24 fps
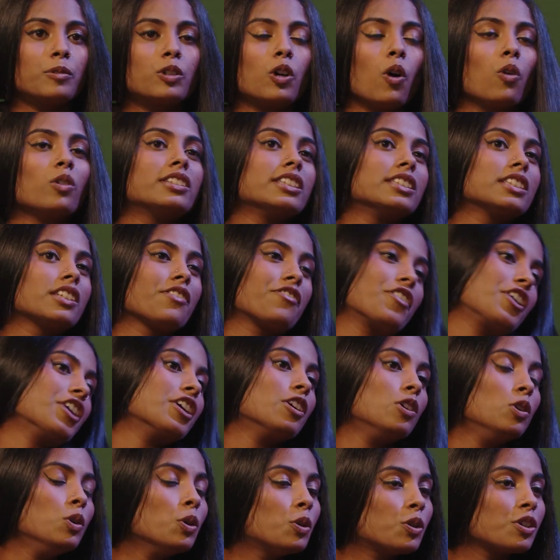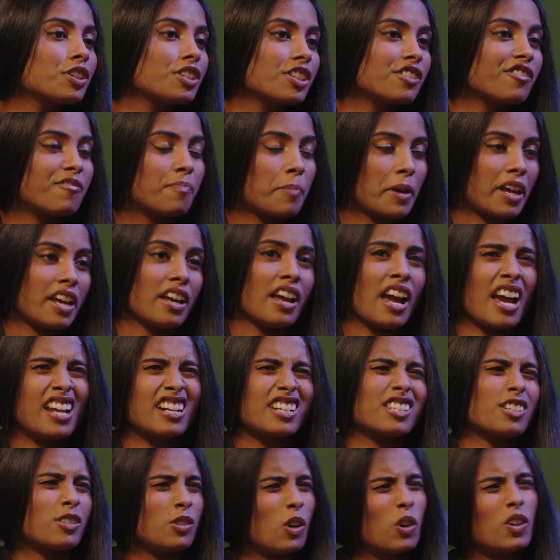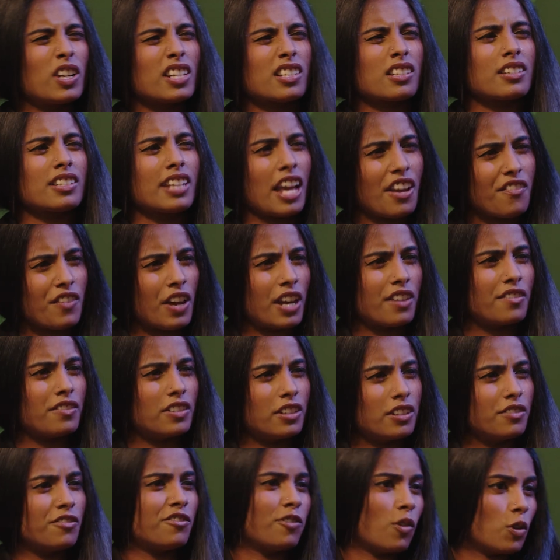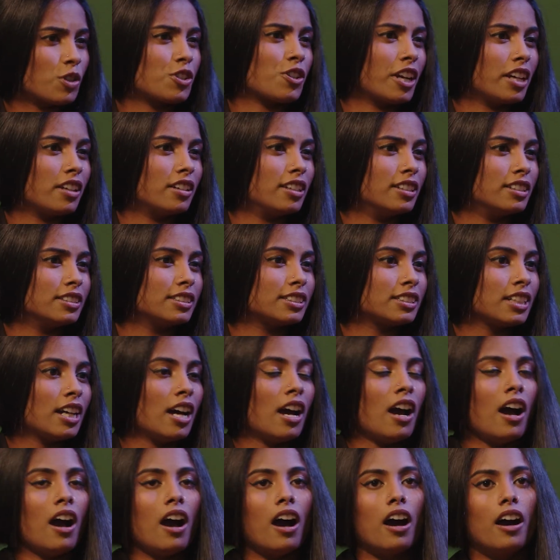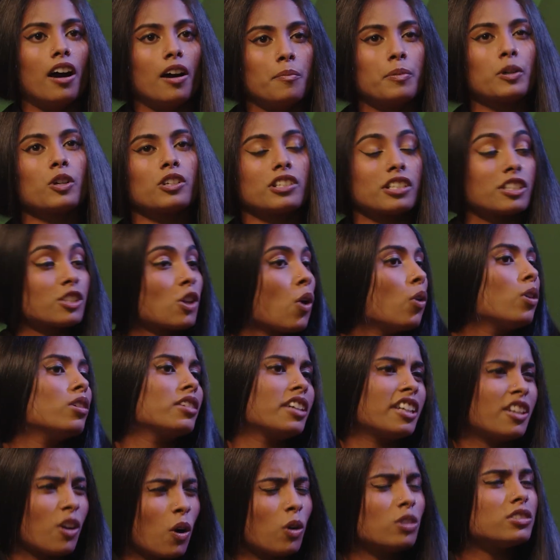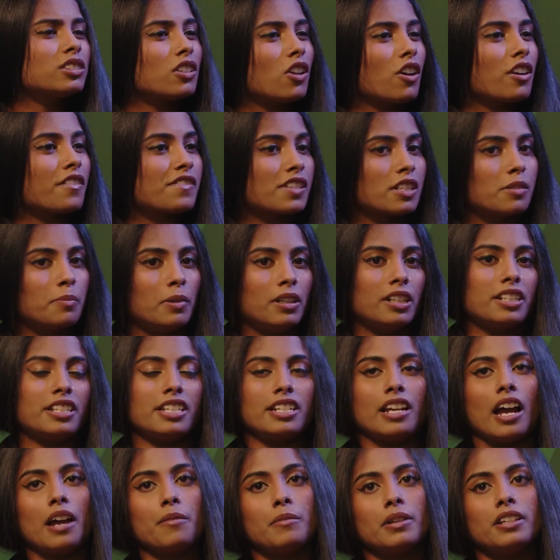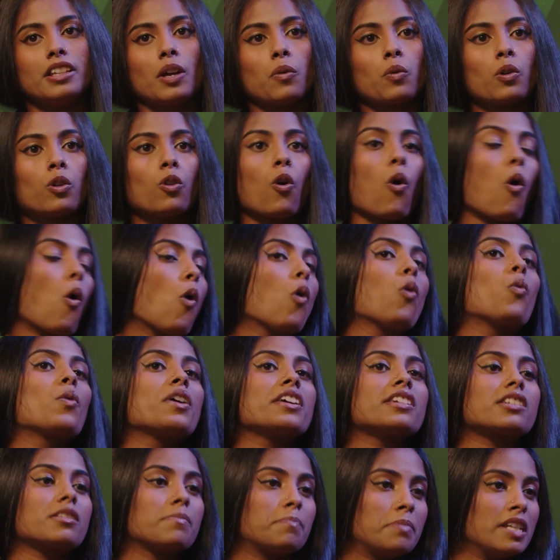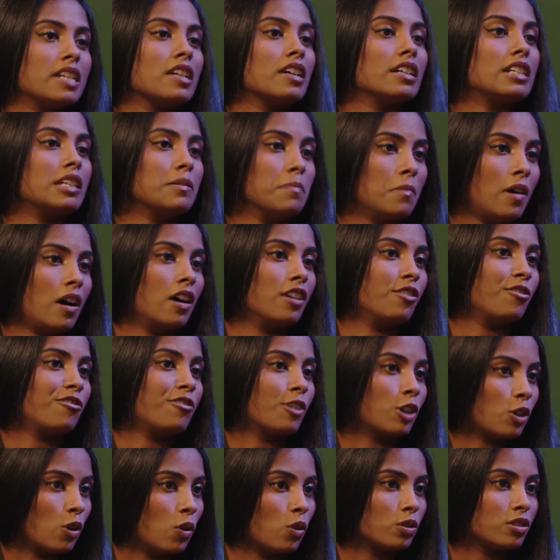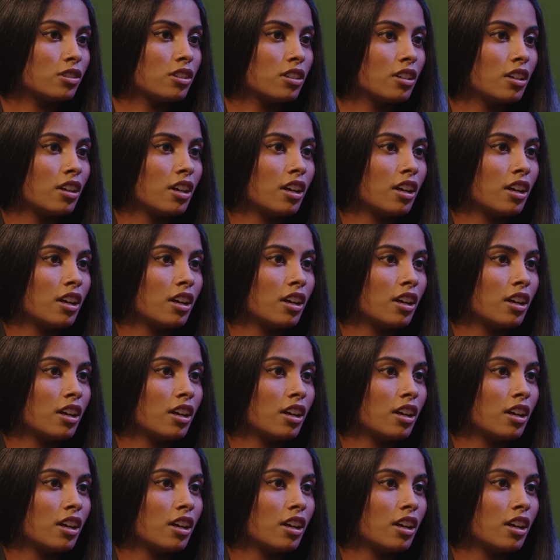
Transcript: Gold is a very lucrative pair, and it's known as the safe haven for traders. Yes. Because it holds a lot of stability. I mean, there will always be a demand for gold.